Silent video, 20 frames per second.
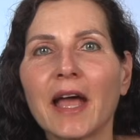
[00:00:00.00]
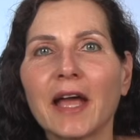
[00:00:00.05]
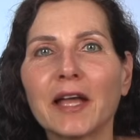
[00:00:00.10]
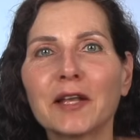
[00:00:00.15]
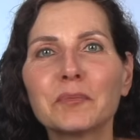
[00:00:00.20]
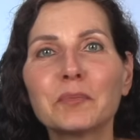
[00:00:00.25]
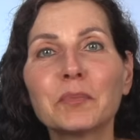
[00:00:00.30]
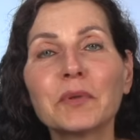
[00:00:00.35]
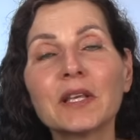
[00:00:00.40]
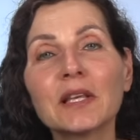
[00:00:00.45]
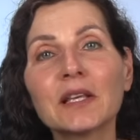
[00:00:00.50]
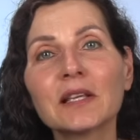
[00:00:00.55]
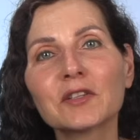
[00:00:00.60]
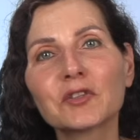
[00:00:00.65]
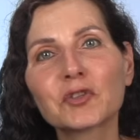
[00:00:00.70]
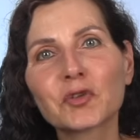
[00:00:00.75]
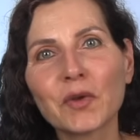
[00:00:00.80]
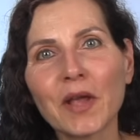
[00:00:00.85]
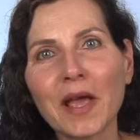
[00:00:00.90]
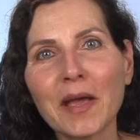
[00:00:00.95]
and being
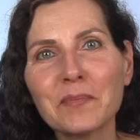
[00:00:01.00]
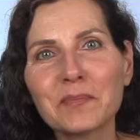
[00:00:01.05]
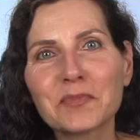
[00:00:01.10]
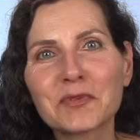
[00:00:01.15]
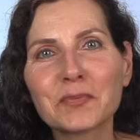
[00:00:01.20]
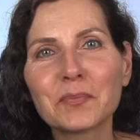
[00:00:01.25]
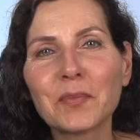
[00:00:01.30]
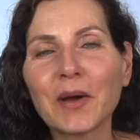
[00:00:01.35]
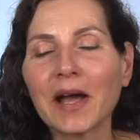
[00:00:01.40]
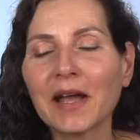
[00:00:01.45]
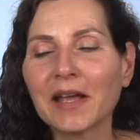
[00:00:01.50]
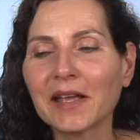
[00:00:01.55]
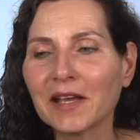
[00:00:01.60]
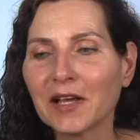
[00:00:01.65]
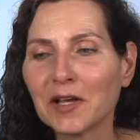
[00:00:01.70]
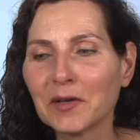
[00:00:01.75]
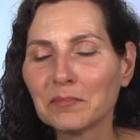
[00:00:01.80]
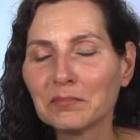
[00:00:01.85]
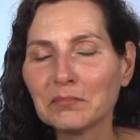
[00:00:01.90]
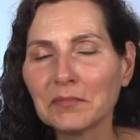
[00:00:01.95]
trapped by
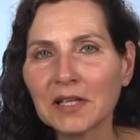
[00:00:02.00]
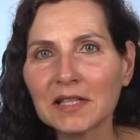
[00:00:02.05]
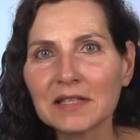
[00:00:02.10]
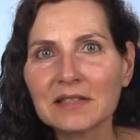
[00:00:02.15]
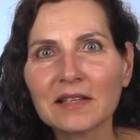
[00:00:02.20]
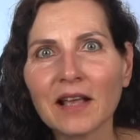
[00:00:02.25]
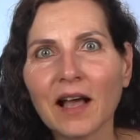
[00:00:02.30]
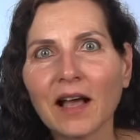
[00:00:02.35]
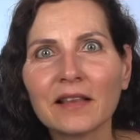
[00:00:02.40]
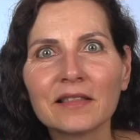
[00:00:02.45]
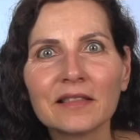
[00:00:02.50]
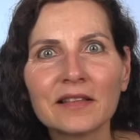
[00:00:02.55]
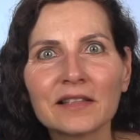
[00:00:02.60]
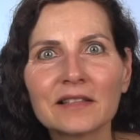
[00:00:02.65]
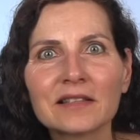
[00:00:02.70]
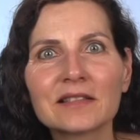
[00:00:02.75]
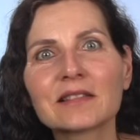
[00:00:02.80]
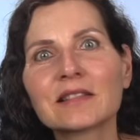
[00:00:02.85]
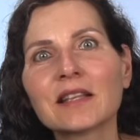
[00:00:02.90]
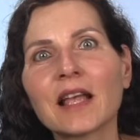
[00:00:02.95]

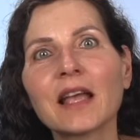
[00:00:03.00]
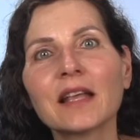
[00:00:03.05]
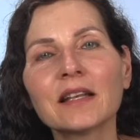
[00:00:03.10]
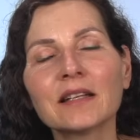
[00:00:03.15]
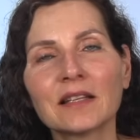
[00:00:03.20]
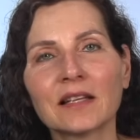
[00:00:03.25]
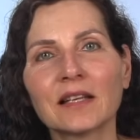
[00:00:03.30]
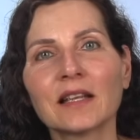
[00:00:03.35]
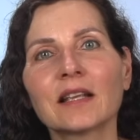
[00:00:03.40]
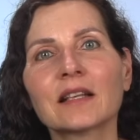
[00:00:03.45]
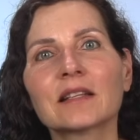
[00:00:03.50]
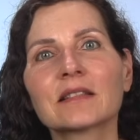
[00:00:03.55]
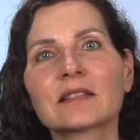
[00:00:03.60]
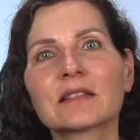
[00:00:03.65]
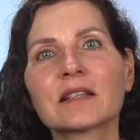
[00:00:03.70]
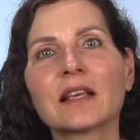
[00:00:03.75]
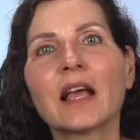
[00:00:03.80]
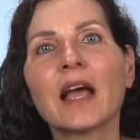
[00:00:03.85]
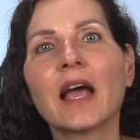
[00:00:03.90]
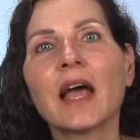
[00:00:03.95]
misunderstandings
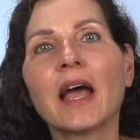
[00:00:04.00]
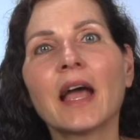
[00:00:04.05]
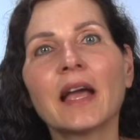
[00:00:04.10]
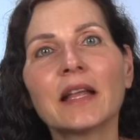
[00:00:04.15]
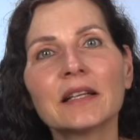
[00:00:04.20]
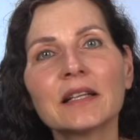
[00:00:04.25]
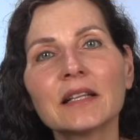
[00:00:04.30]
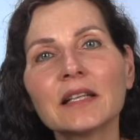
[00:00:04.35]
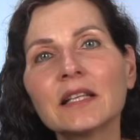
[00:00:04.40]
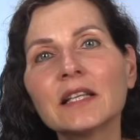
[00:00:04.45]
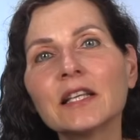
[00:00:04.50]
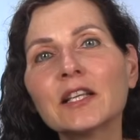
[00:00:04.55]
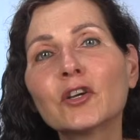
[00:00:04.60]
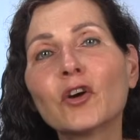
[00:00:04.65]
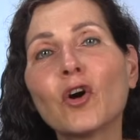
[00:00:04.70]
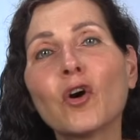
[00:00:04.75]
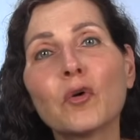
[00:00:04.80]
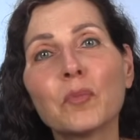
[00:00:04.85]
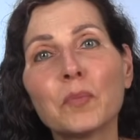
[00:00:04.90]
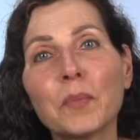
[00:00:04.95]
and
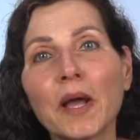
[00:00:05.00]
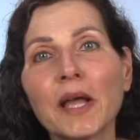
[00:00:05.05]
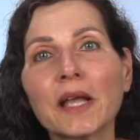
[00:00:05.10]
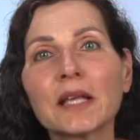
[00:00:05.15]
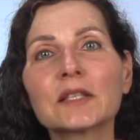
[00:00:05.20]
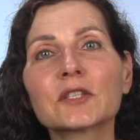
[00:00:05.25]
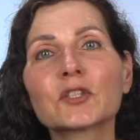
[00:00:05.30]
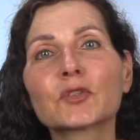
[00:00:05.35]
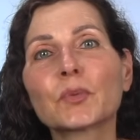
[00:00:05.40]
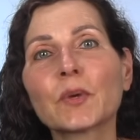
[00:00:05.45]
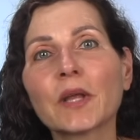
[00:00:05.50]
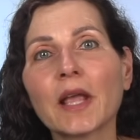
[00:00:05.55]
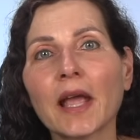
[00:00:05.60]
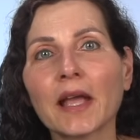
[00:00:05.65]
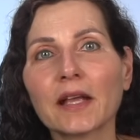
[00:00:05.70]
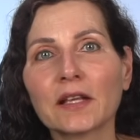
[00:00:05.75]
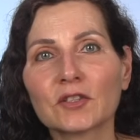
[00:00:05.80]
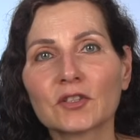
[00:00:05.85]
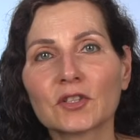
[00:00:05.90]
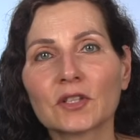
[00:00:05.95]
ego-based
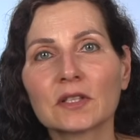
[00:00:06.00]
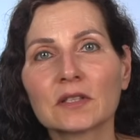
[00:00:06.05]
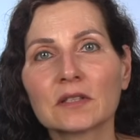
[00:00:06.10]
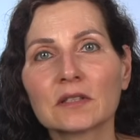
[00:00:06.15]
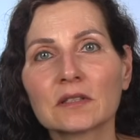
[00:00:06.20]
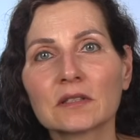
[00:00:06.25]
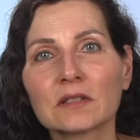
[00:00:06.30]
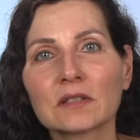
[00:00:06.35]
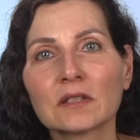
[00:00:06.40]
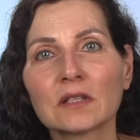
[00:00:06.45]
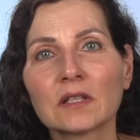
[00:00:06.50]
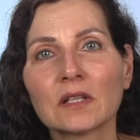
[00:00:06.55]
reactions.